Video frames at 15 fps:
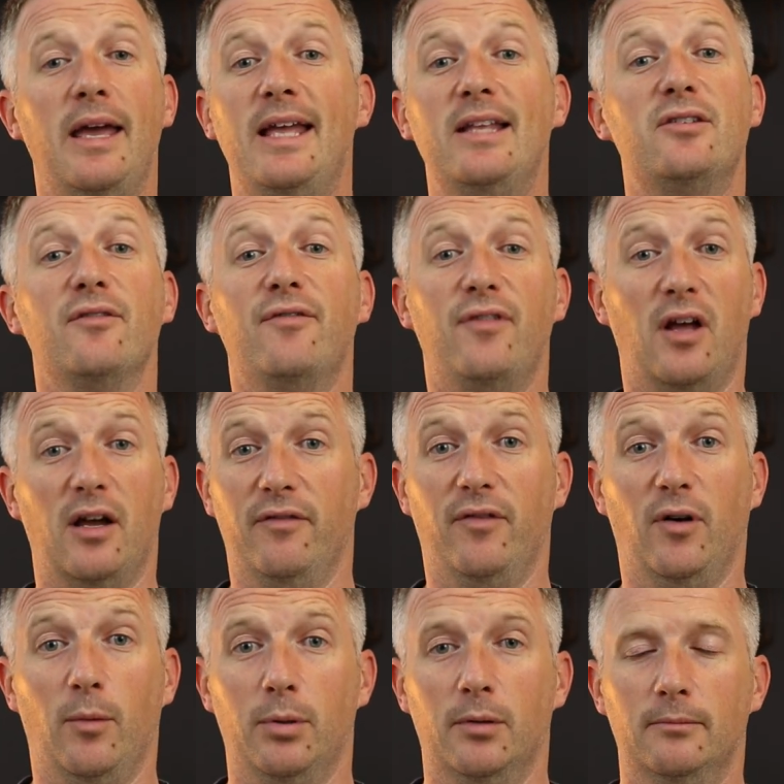It's a fly
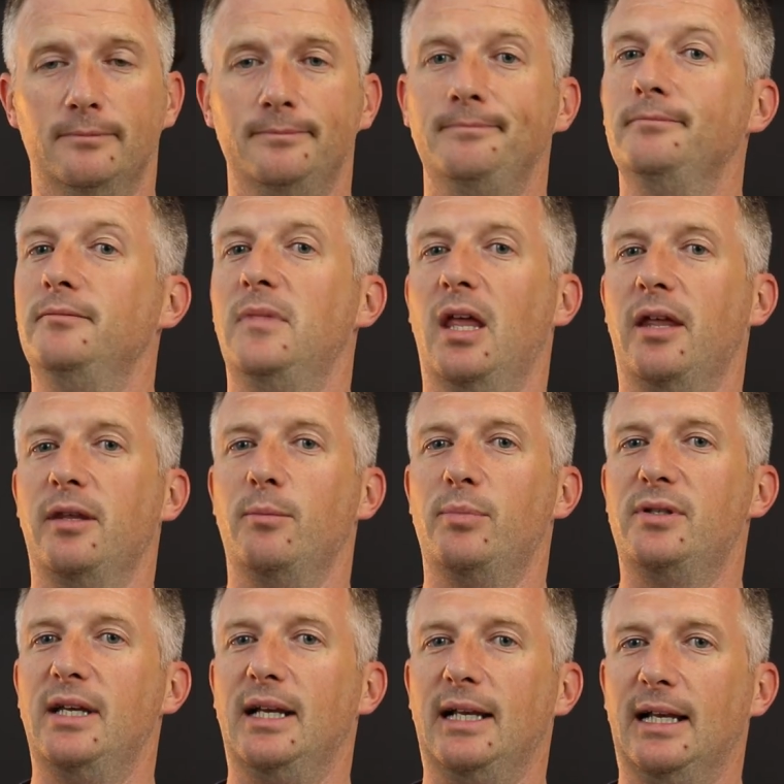fob. Nothing
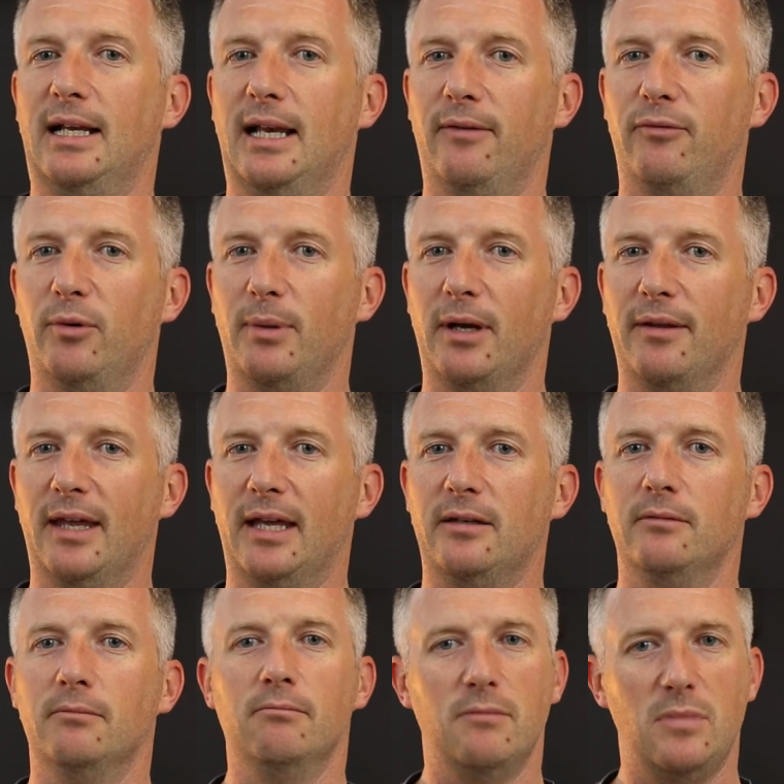particularly clever about
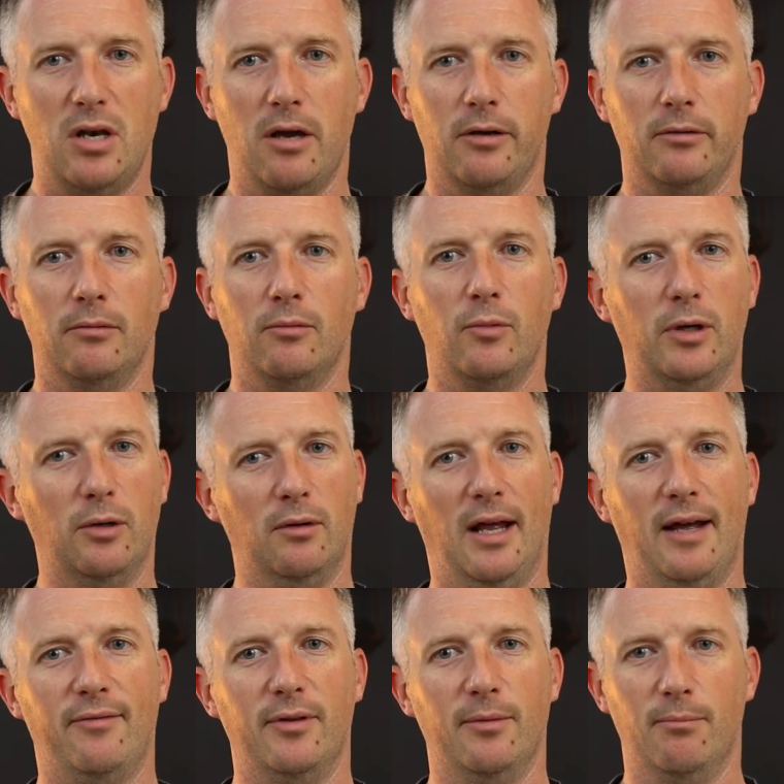that. No, we all
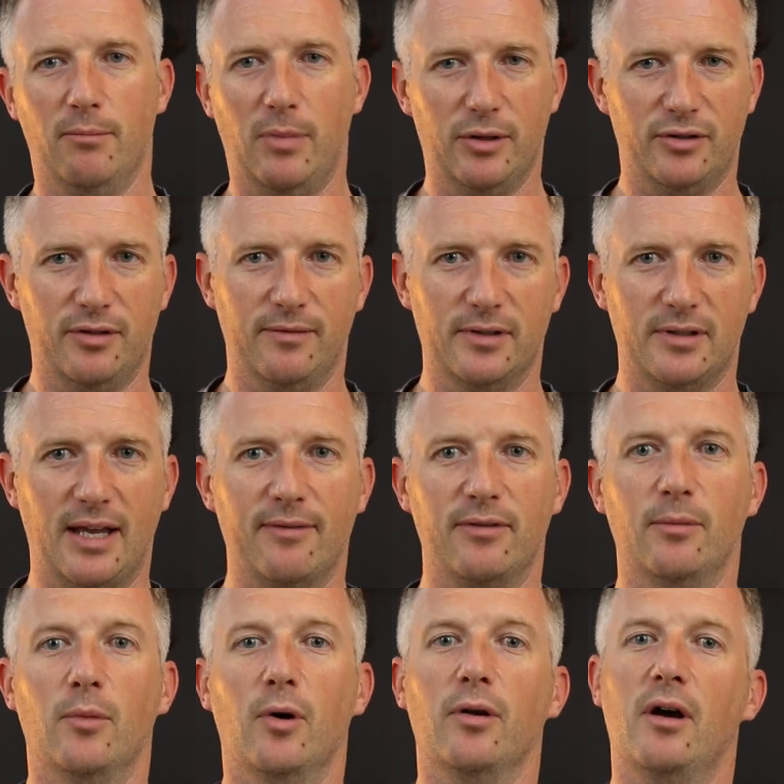have them. Most of us have
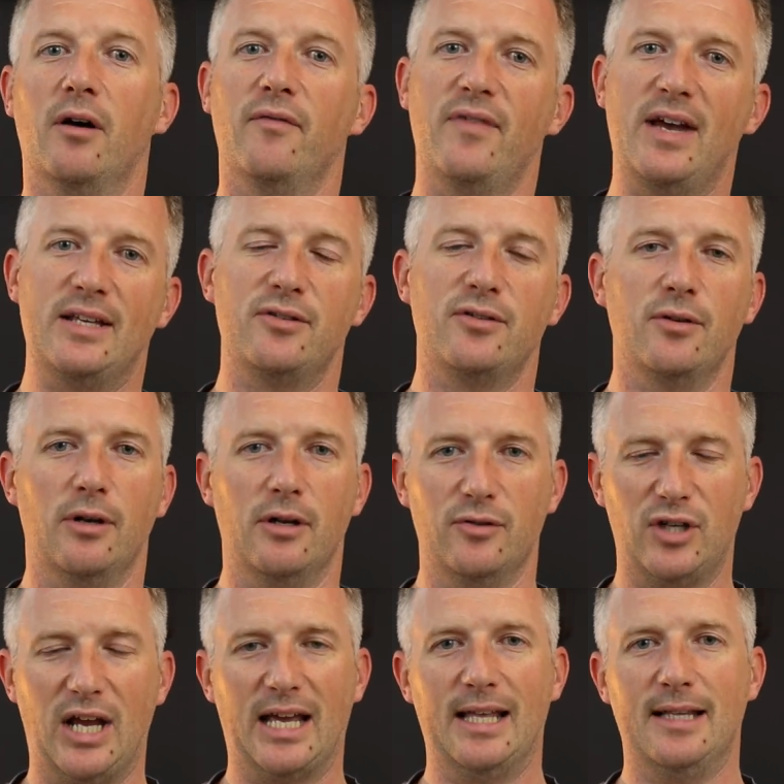them on our vests, on our
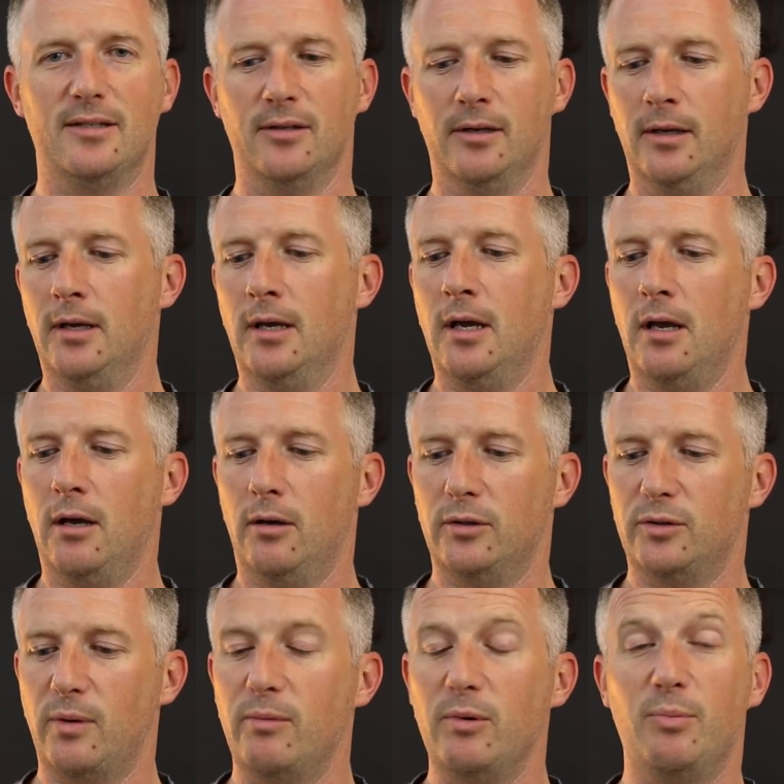jackets,
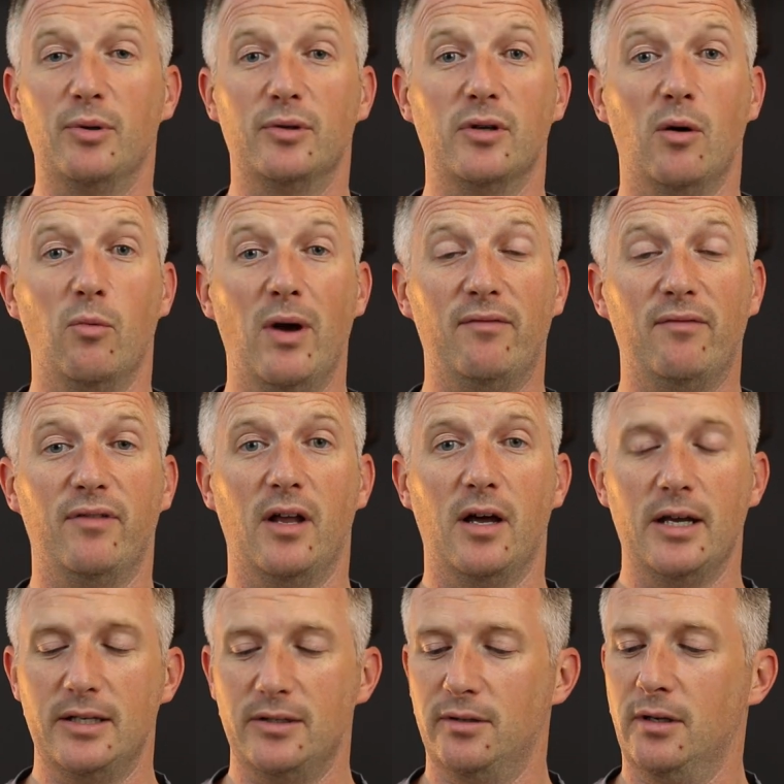to where we put our
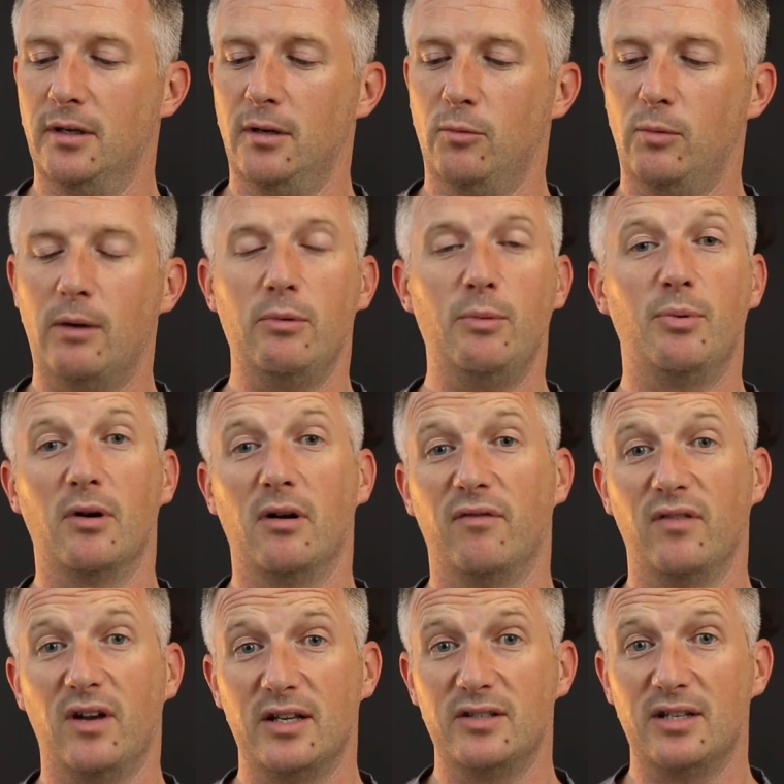flies, where we put our
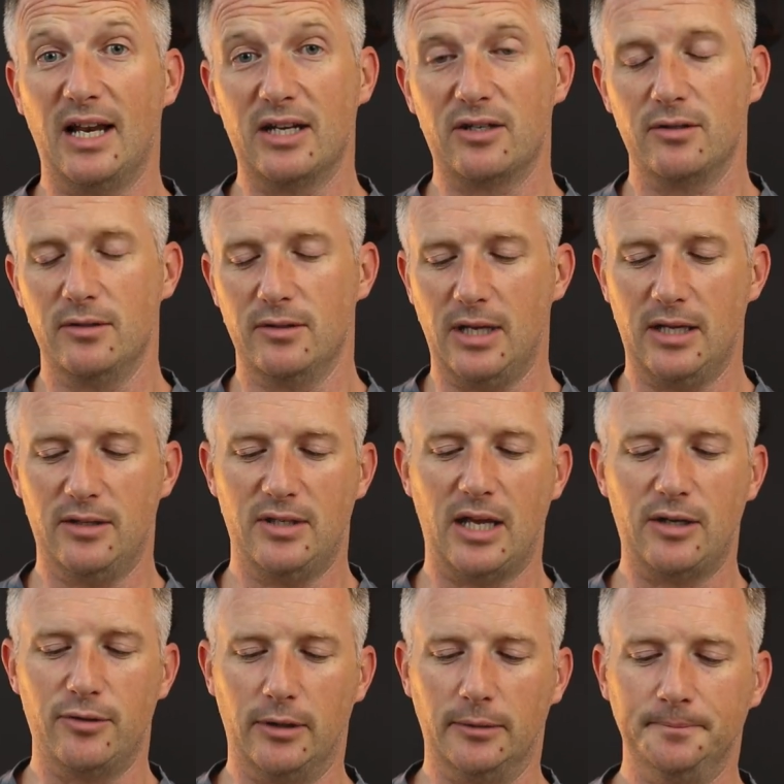fly selections,
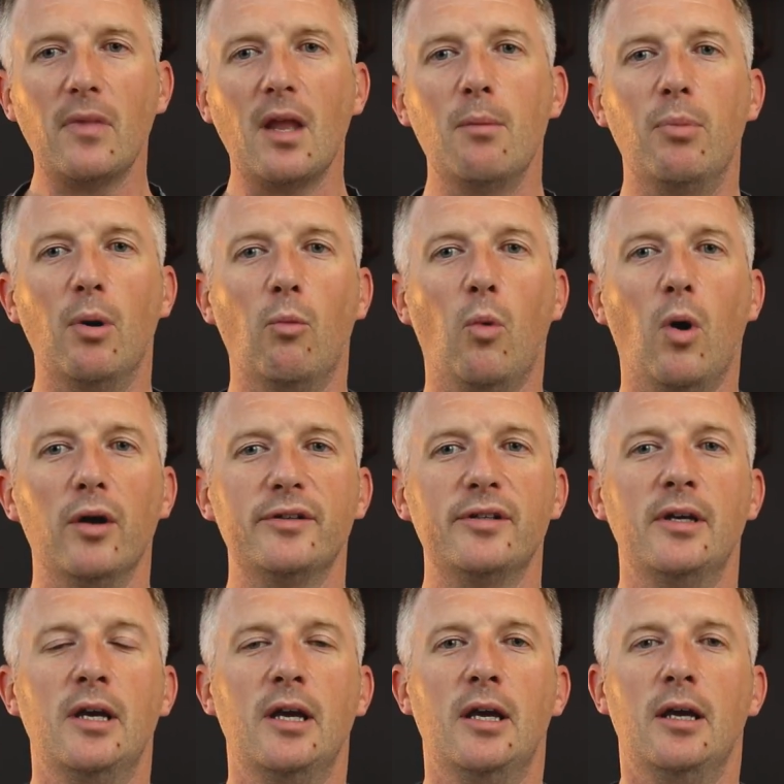etc. But
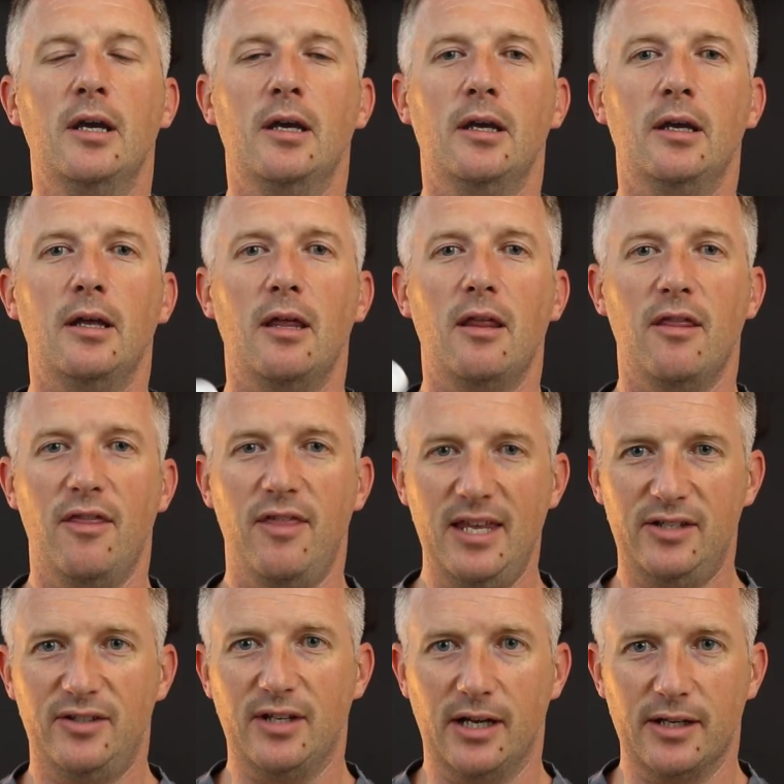what
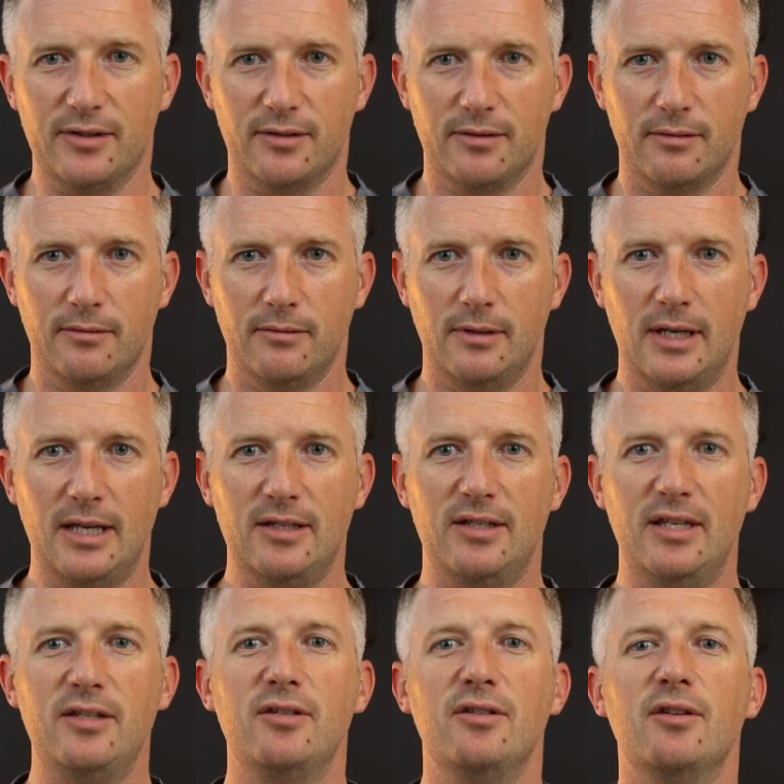this does is
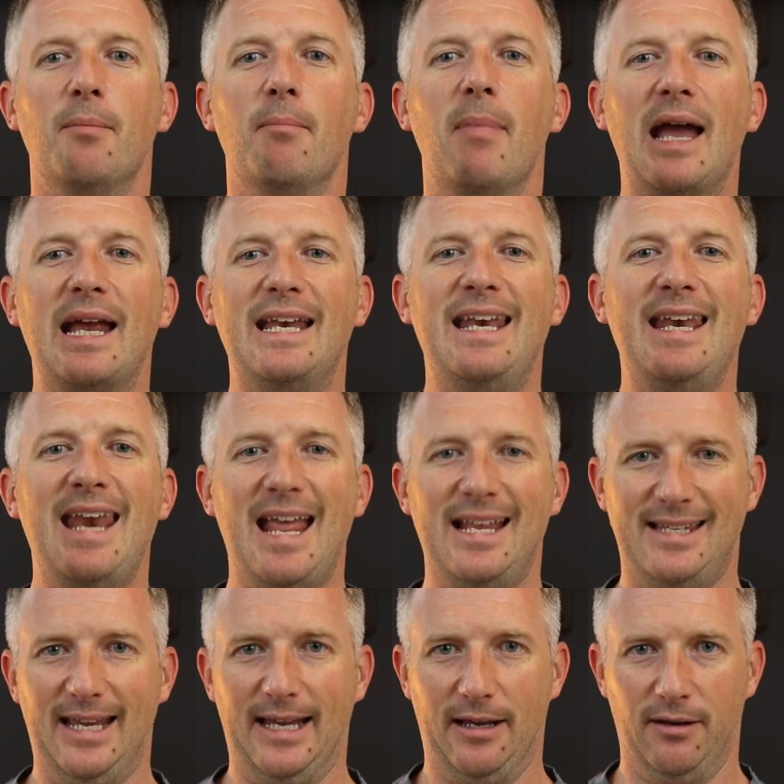this is a
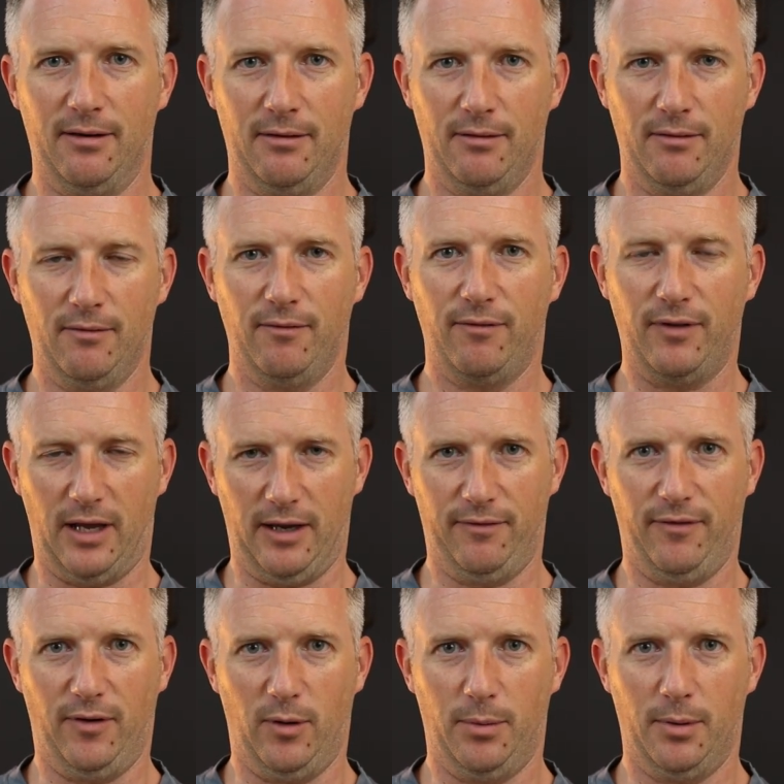magnetic fly
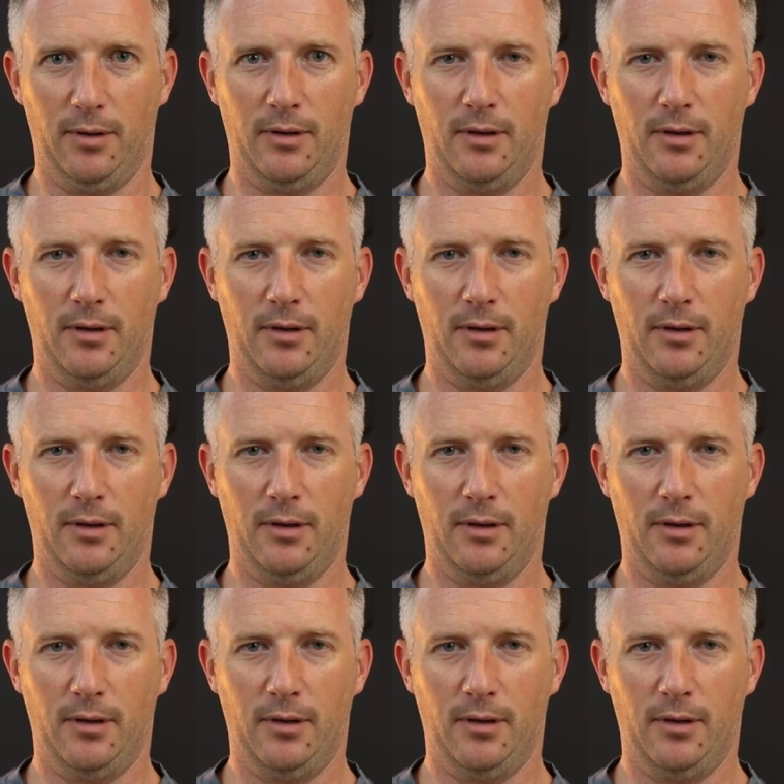fob.